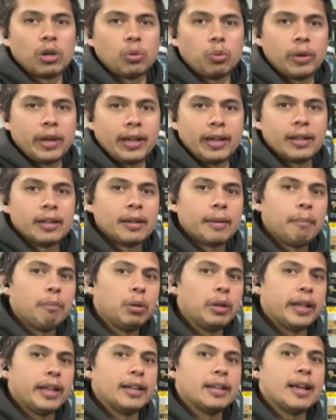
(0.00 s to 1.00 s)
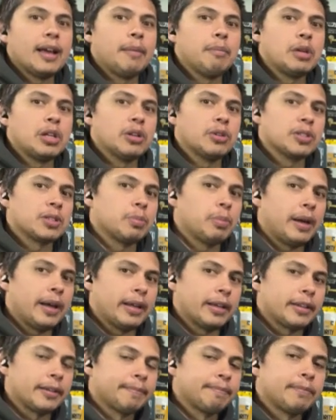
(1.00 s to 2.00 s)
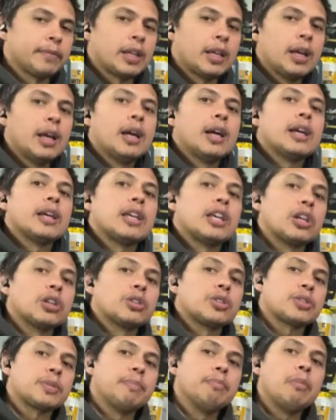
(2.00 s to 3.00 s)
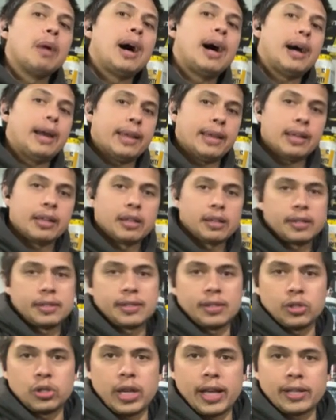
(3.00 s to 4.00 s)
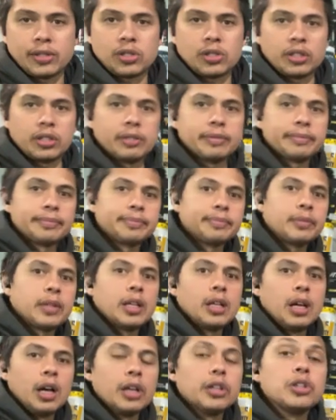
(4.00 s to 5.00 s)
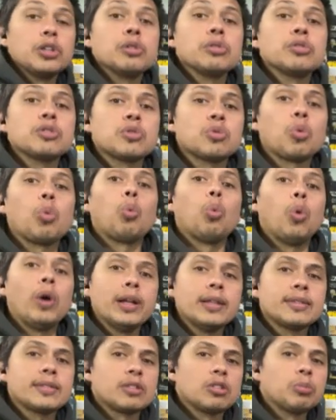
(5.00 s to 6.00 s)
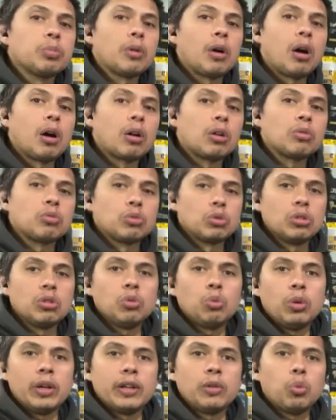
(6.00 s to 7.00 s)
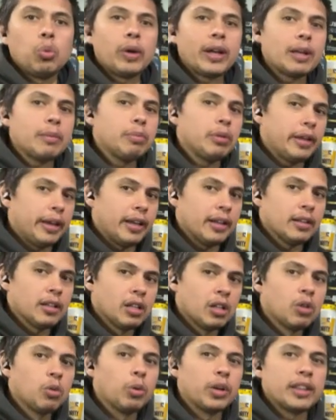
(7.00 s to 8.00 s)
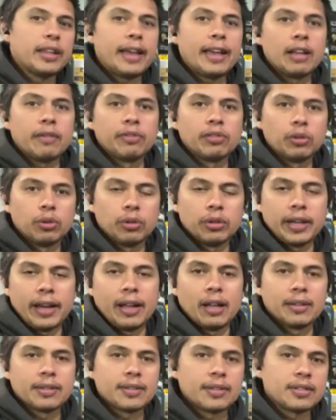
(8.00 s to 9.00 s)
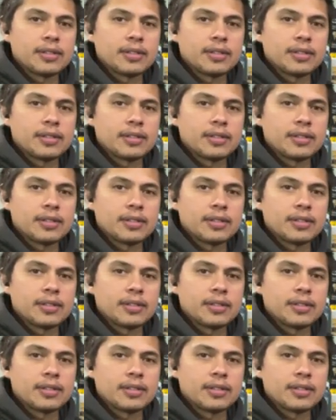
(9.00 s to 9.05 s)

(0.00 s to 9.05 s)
Whey Blend amino spike. Here's my suggestion. Use 1 scoop of our Rule 1 Whey Blend with 8 fluid ounces